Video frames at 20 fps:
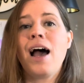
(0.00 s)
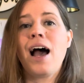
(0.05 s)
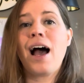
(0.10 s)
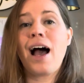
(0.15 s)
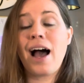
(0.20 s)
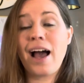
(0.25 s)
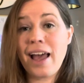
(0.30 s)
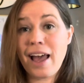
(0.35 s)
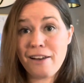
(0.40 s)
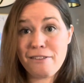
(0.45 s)

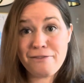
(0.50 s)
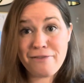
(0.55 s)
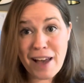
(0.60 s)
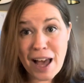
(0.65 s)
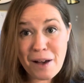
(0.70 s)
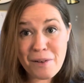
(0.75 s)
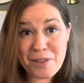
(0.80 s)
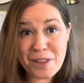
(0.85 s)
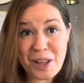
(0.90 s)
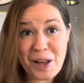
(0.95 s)
I have
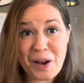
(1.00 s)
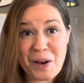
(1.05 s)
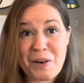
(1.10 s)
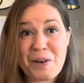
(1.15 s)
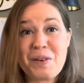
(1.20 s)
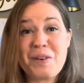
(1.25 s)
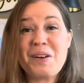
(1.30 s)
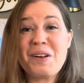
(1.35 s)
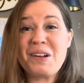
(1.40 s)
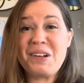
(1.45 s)
found,
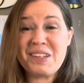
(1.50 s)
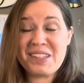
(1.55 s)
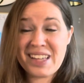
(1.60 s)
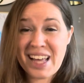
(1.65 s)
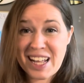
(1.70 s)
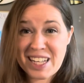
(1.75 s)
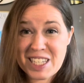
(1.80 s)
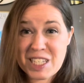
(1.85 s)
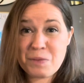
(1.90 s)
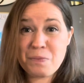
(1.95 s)
though,
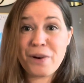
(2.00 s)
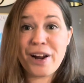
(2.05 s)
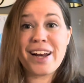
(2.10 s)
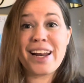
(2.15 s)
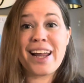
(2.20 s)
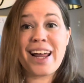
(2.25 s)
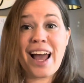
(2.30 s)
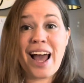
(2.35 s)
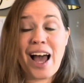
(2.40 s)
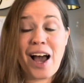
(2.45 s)
that
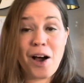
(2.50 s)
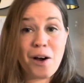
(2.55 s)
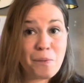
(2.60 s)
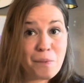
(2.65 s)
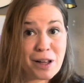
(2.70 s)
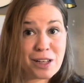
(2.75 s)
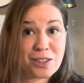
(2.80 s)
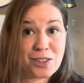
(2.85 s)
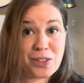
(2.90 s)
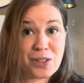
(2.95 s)
spreading out
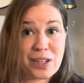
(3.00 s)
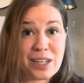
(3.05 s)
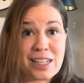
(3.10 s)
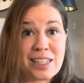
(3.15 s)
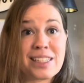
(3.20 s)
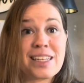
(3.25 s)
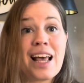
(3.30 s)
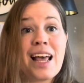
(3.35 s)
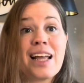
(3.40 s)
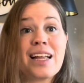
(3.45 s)
my
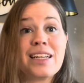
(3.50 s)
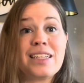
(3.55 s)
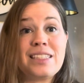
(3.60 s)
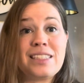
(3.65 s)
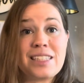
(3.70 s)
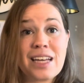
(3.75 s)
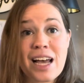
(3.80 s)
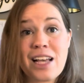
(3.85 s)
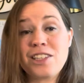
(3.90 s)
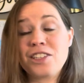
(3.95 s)
students
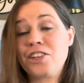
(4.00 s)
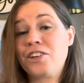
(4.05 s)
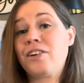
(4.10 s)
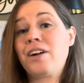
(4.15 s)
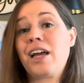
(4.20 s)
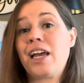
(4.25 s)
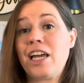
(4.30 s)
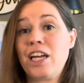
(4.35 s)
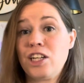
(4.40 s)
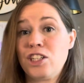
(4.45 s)
does
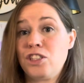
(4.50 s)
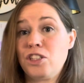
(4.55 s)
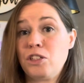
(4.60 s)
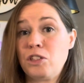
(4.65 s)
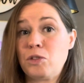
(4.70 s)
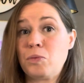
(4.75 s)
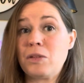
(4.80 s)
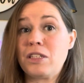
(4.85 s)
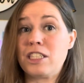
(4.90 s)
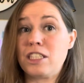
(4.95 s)
create
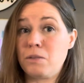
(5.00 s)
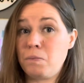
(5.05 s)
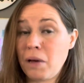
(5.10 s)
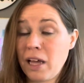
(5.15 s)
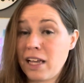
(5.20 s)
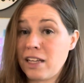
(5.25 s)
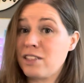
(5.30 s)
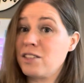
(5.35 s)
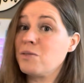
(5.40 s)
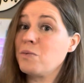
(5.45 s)
issues with
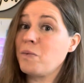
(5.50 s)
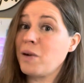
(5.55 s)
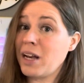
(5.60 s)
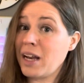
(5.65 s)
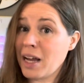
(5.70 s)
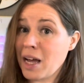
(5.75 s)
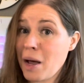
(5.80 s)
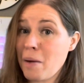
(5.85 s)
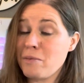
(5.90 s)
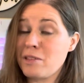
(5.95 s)
space when
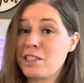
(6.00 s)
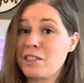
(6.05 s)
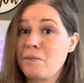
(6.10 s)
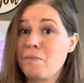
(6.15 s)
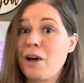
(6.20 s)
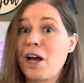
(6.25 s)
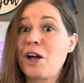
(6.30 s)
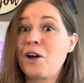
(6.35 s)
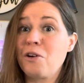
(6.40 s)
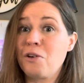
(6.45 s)
it comes to
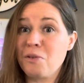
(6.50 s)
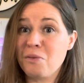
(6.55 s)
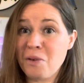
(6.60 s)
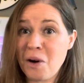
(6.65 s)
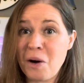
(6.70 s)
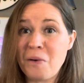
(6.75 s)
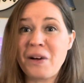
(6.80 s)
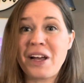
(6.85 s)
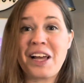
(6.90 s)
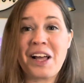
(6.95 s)
my
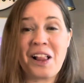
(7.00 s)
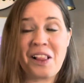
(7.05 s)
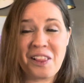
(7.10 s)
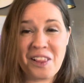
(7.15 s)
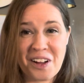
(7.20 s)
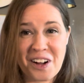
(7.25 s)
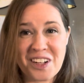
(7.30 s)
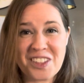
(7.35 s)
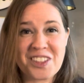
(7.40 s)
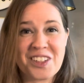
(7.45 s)
growing
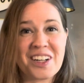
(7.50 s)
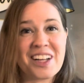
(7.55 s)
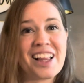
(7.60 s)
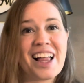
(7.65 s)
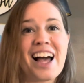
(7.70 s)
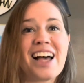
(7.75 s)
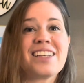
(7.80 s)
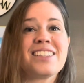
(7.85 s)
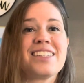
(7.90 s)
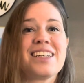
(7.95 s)
larger
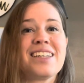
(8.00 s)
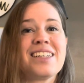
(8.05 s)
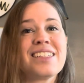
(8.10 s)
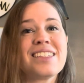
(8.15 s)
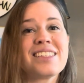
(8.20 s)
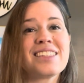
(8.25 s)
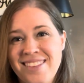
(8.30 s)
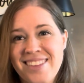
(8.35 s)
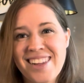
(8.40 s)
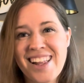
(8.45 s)

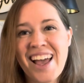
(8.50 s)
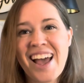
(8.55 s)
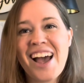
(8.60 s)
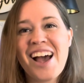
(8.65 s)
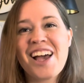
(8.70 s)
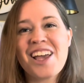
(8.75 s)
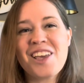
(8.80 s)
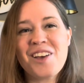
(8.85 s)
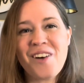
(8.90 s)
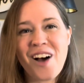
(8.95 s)
classes.
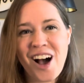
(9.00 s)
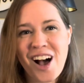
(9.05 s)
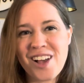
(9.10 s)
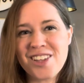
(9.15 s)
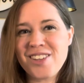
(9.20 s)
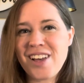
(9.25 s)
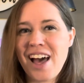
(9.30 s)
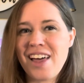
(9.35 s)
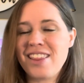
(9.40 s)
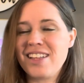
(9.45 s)
You
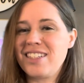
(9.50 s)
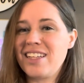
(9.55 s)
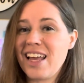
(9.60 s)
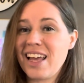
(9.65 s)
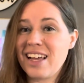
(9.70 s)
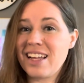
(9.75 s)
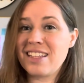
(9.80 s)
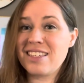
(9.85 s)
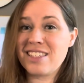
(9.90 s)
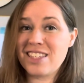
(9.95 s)
also have to take
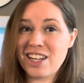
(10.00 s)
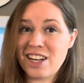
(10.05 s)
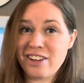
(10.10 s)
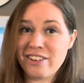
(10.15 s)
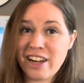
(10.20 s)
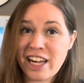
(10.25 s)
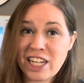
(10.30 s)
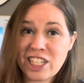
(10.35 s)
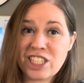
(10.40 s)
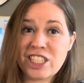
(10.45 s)

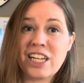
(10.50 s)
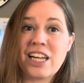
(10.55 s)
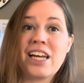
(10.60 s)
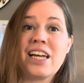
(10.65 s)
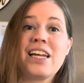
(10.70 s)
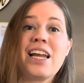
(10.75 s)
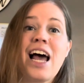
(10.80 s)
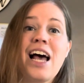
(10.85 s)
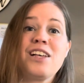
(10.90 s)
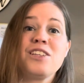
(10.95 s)

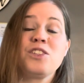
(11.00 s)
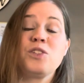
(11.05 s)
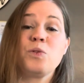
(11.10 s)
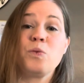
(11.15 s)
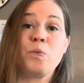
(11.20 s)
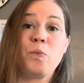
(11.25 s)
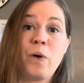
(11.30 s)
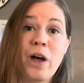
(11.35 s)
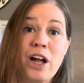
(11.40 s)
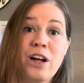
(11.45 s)
consideration as to
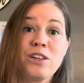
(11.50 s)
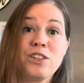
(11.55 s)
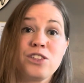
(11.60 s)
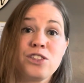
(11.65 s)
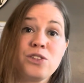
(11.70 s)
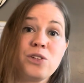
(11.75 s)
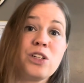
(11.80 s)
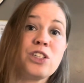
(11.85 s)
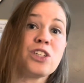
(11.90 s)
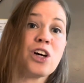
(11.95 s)
where
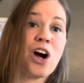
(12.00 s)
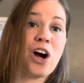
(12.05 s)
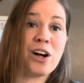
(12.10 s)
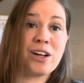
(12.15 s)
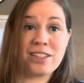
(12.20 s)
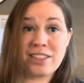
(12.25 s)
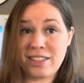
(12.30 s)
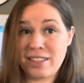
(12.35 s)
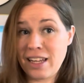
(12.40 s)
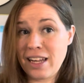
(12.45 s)
students are
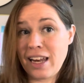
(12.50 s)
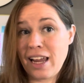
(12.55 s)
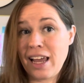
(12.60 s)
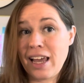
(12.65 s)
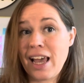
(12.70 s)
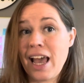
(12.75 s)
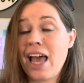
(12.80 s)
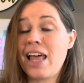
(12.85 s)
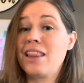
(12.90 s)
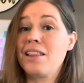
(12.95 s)

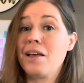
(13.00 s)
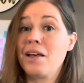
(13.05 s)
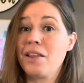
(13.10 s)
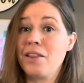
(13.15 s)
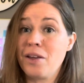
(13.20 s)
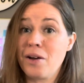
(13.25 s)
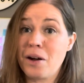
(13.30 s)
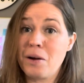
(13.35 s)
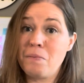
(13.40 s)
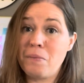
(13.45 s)
sitting and
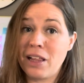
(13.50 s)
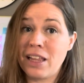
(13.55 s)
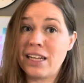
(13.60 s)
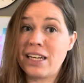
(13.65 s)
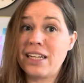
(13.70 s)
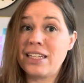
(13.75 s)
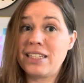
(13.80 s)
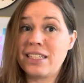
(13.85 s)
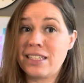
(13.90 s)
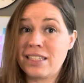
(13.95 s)
their
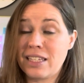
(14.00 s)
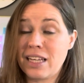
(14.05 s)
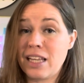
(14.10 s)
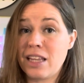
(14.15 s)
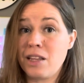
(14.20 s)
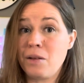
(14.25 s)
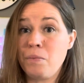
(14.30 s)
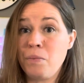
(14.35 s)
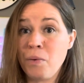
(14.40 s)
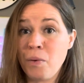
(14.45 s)
ability to see
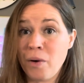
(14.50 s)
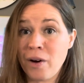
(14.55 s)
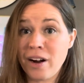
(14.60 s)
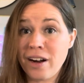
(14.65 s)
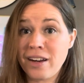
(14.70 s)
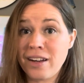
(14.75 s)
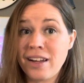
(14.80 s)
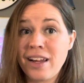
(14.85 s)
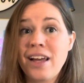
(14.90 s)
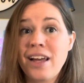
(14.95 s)
the board.